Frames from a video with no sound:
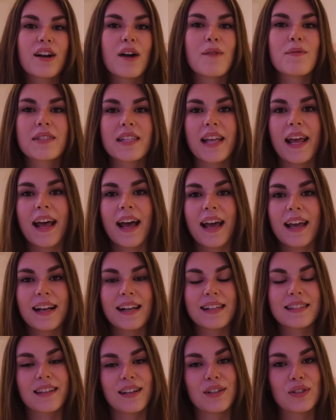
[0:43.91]
Come and say hey,
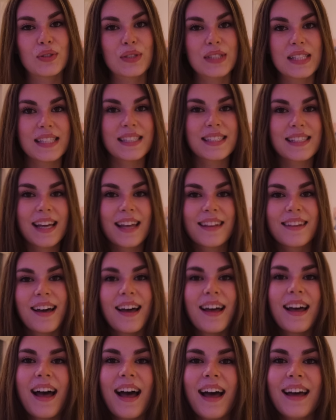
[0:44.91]
let's get naughty
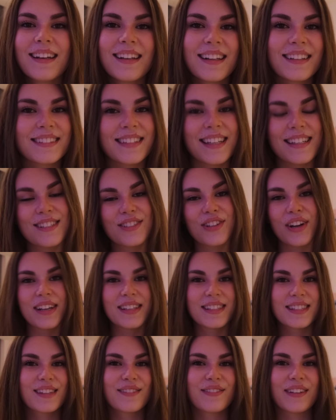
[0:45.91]
together, and let's get straight
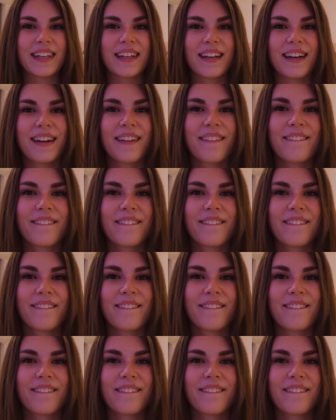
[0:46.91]
into the video.